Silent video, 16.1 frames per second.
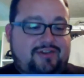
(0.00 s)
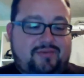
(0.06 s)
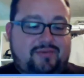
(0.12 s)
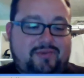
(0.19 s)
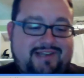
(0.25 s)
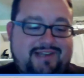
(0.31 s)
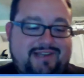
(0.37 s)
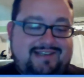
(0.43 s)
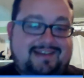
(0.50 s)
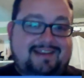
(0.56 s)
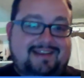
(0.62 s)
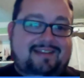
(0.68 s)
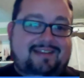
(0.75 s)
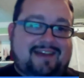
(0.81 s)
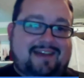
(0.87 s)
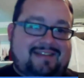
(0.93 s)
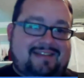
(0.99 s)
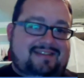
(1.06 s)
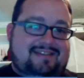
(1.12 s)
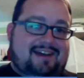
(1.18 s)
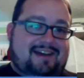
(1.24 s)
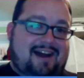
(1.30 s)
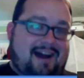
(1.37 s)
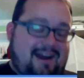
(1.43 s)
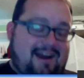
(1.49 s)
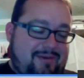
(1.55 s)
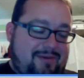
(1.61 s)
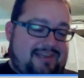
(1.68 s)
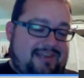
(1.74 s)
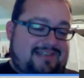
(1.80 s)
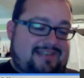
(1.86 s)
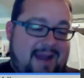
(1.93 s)
reason that the
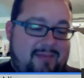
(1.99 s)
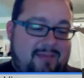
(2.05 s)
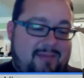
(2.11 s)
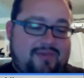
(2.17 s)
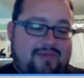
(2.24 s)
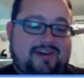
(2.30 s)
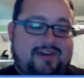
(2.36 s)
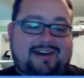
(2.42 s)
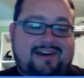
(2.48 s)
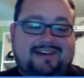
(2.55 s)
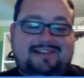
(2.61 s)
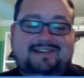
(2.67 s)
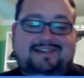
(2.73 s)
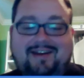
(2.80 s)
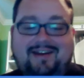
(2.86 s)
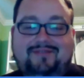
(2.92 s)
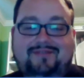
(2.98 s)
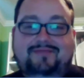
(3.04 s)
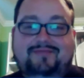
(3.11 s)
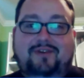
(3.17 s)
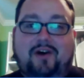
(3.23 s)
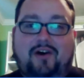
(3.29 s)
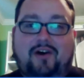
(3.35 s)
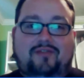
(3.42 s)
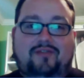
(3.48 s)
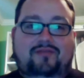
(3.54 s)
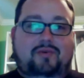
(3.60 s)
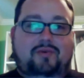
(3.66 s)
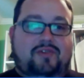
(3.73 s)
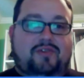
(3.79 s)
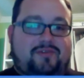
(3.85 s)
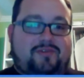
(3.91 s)
Highway Cyber Thugs got involved
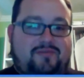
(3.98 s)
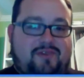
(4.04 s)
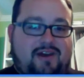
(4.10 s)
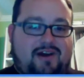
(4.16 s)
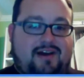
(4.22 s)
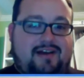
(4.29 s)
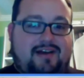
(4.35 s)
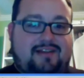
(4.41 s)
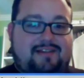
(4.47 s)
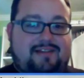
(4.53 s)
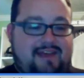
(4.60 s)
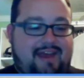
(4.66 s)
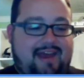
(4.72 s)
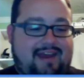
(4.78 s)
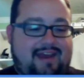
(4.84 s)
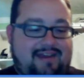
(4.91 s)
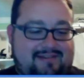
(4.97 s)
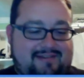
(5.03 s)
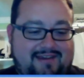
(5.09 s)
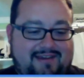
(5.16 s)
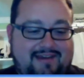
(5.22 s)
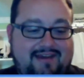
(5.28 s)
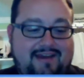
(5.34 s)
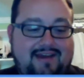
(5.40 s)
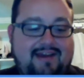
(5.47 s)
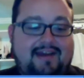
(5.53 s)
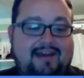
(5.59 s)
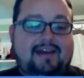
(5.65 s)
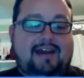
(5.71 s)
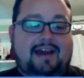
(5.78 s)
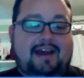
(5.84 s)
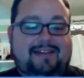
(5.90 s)
with the hazing,
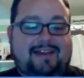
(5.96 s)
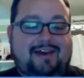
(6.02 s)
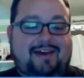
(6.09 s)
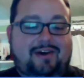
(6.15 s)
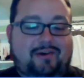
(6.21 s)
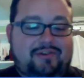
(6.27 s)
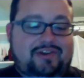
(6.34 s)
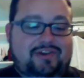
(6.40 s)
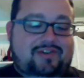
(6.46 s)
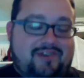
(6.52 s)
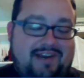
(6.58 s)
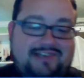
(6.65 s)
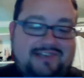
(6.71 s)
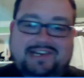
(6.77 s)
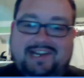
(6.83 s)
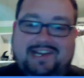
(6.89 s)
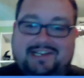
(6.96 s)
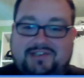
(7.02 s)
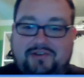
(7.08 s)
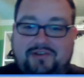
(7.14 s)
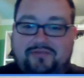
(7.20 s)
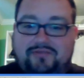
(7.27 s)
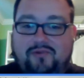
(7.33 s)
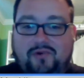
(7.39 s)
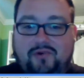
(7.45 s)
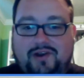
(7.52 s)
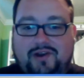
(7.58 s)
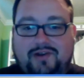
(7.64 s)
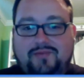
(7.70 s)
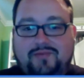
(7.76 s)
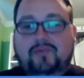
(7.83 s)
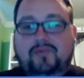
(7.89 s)
and they hold a grudge against you for
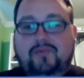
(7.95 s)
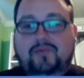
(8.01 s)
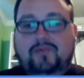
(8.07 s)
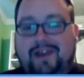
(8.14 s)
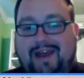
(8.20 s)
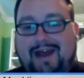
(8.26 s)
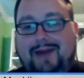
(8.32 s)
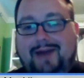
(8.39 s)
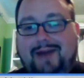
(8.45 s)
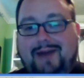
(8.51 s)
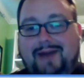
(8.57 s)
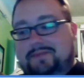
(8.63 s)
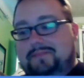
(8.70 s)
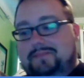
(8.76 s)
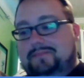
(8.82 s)
it. What happened?